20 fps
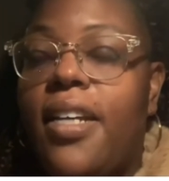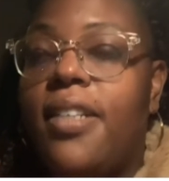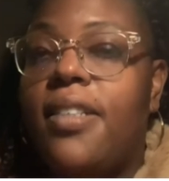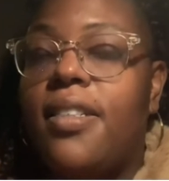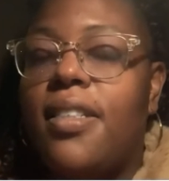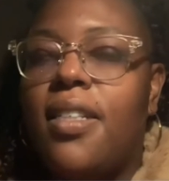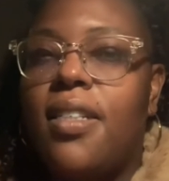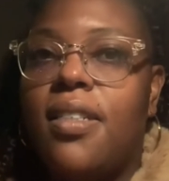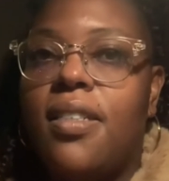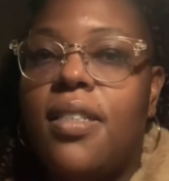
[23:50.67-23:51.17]

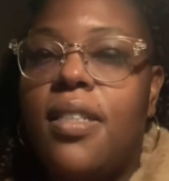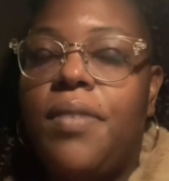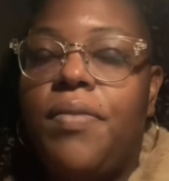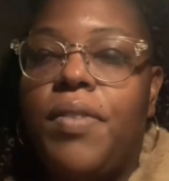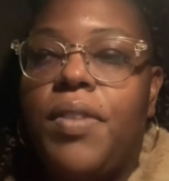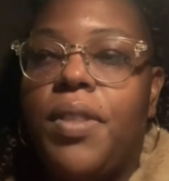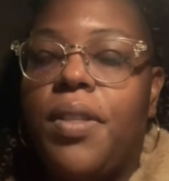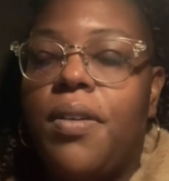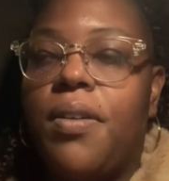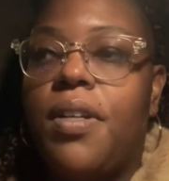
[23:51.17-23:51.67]
It's like
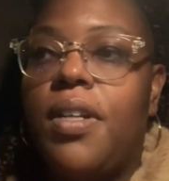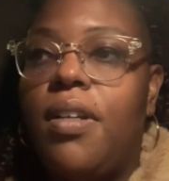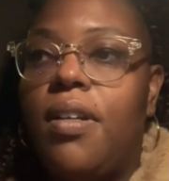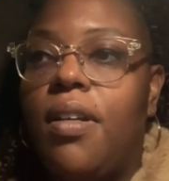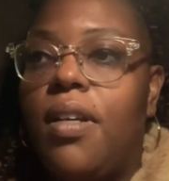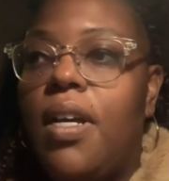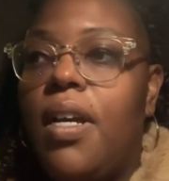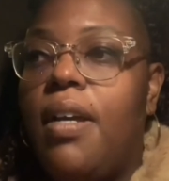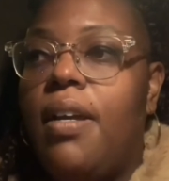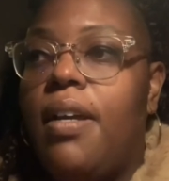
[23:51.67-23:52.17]
7:30,
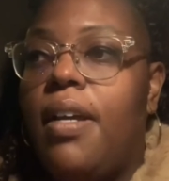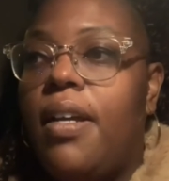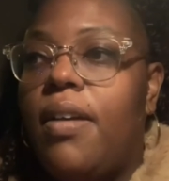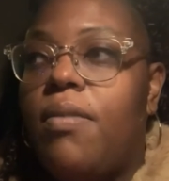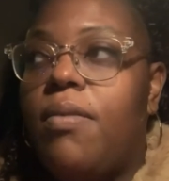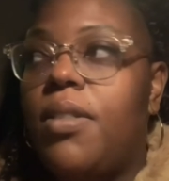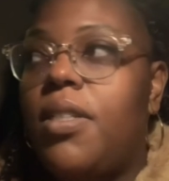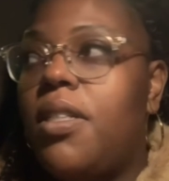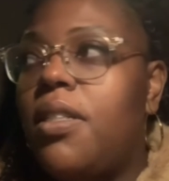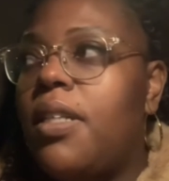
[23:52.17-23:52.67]

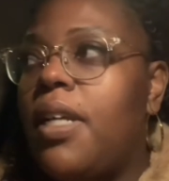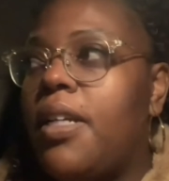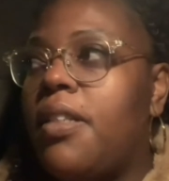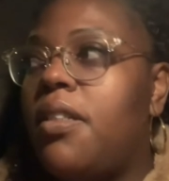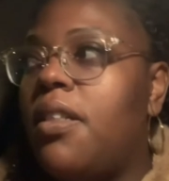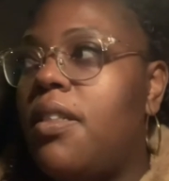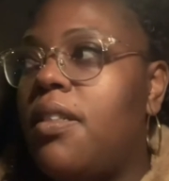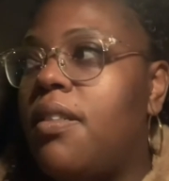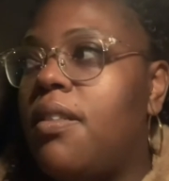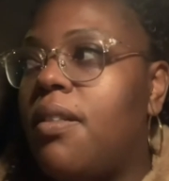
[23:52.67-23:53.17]
which is
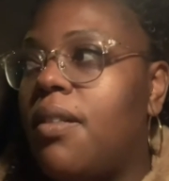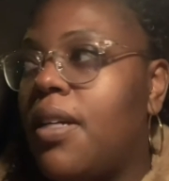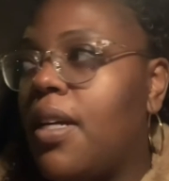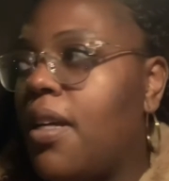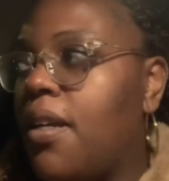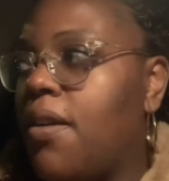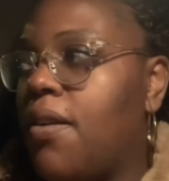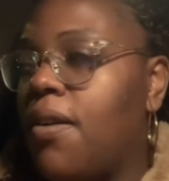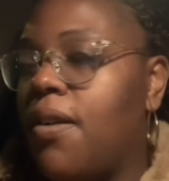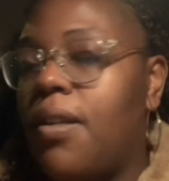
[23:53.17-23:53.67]
actually still
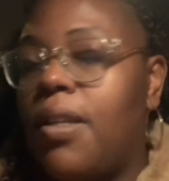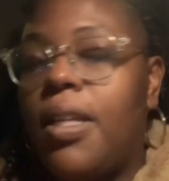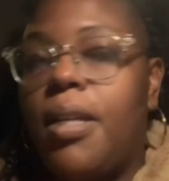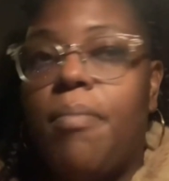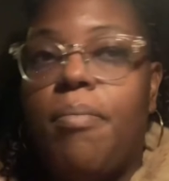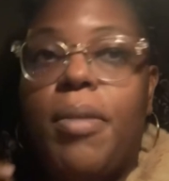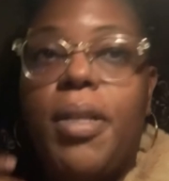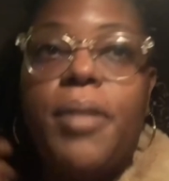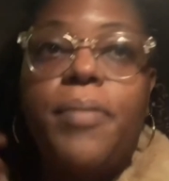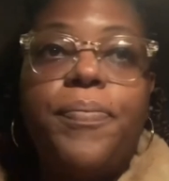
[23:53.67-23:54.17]
kind of early,
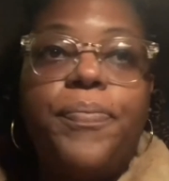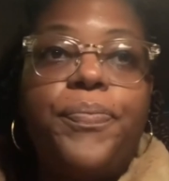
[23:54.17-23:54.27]
but